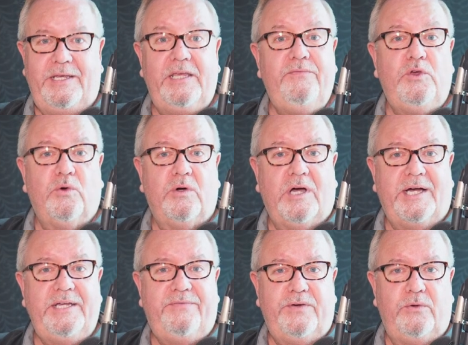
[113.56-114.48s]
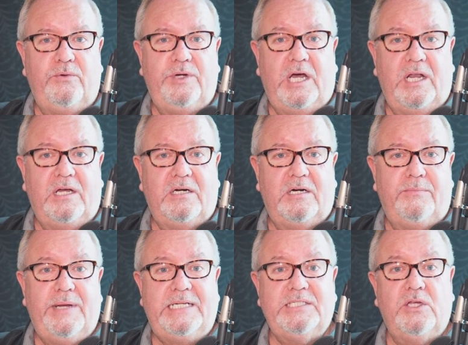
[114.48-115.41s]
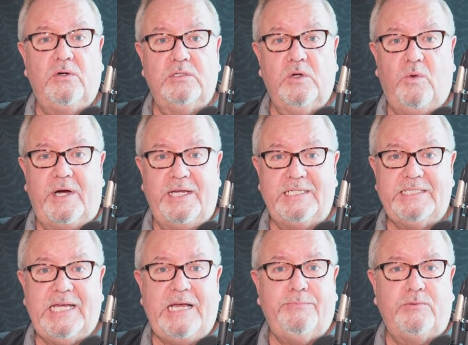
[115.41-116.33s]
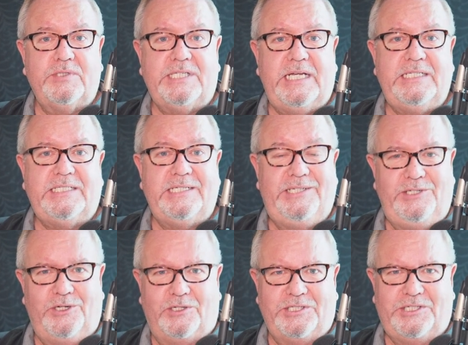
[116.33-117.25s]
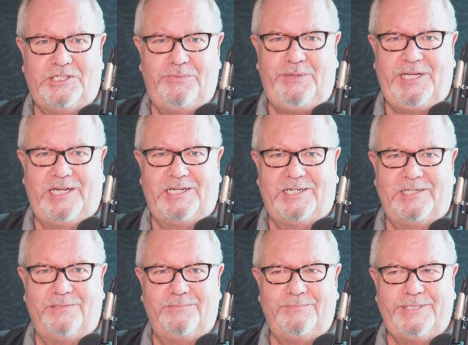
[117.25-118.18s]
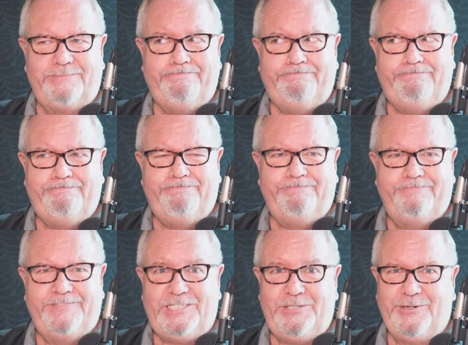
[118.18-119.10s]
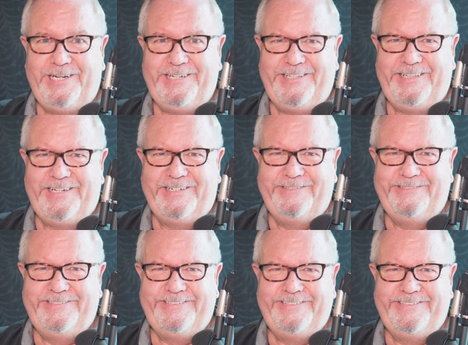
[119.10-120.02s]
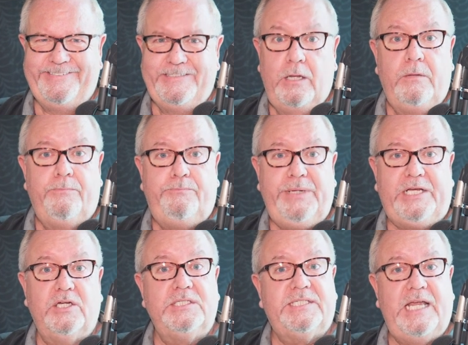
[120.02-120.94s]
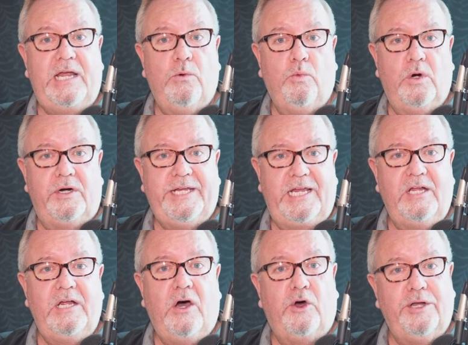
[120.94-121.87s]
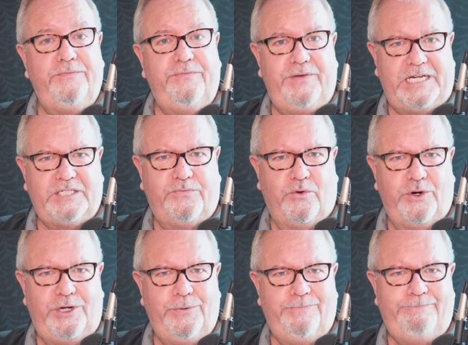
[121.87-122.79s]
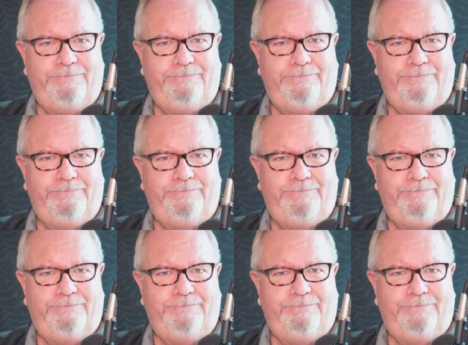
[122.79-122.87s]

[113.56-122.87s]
If your iPhone alarm has gone quiet, Apple says not to be alarmed. See what I did there? Because they're working on a fix for you.